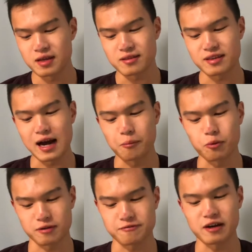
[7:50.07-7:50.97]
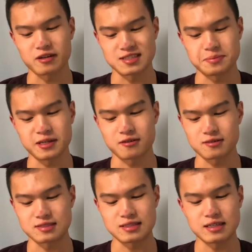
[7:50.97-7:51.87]
the upward firing speaker,
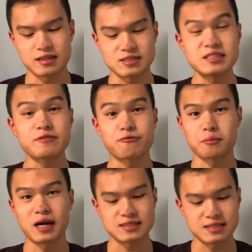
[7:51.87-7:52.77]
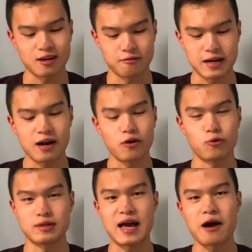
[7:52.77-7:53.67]
and see it for myself, how
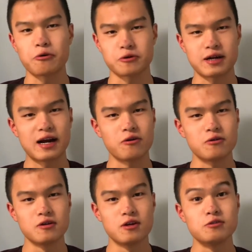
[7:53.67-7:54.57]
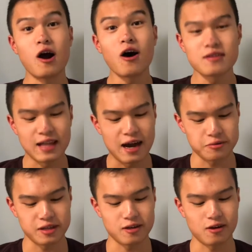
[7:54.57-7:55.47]
loud or how not
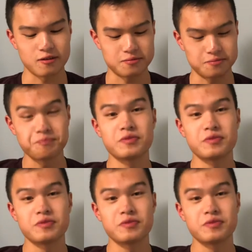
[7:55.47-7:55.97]
loud they are, and